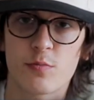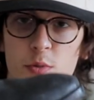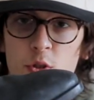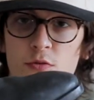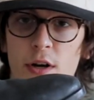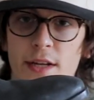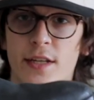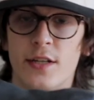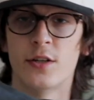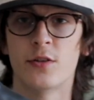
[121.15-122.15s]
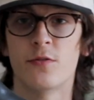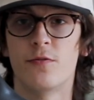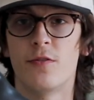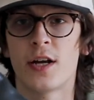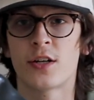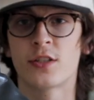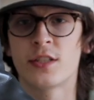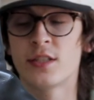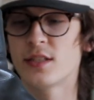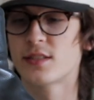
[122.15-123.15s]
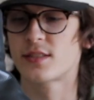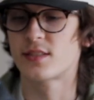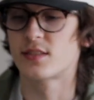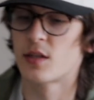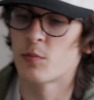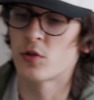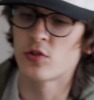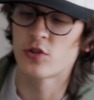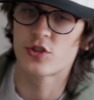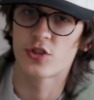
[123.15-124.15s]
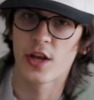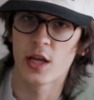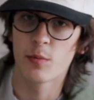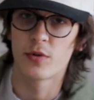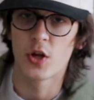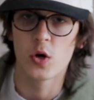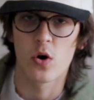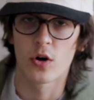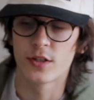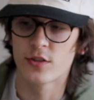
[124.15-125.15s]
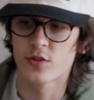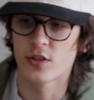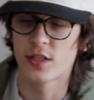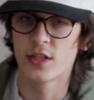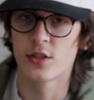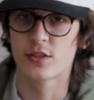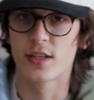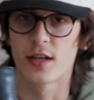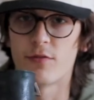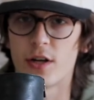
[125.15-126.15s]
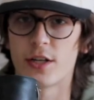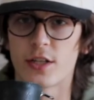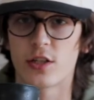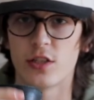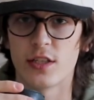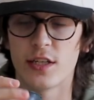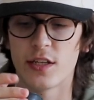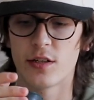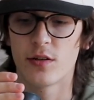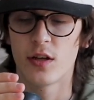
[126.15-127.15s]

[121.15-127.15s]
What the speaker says: boot right here, very similar shape, no harness on here. It's like a very clean,